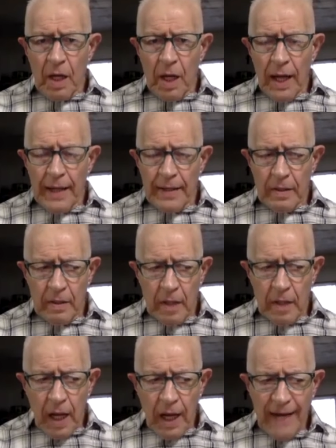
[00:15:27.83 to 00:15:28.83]
And
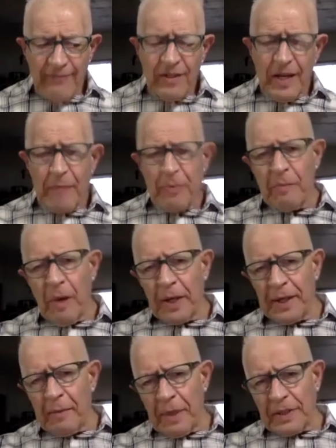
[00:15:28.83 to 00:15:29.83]
I have to keep
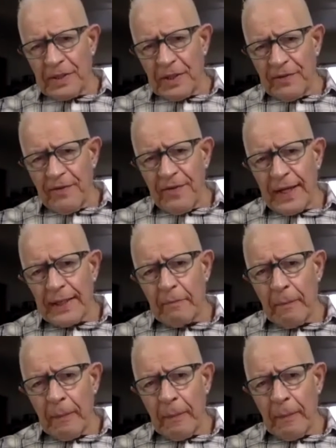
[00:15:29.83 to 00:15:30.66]
reminding myself of that,